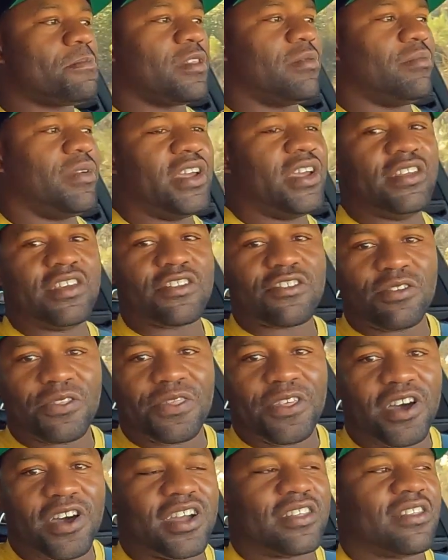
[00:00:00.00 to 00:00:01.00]
my initial
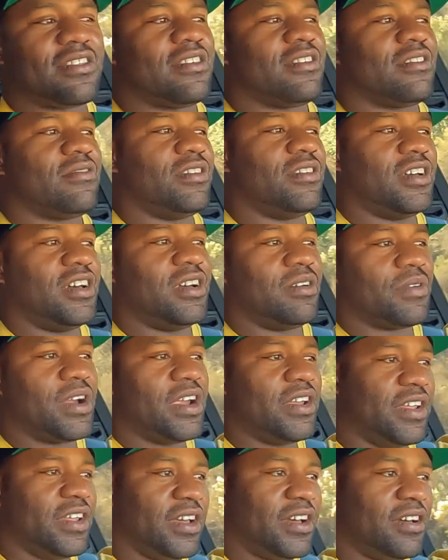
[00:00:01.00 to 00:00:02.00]
thoughts
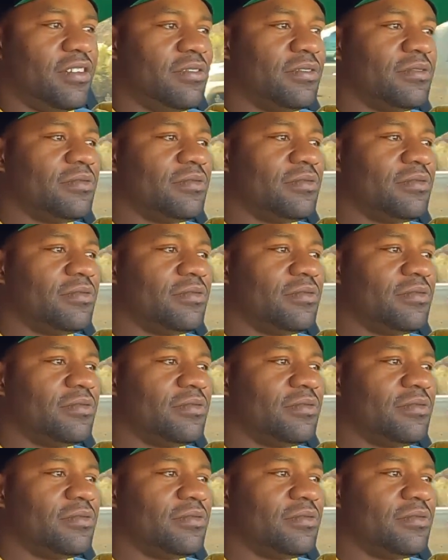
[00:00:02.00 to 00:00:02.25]
right now,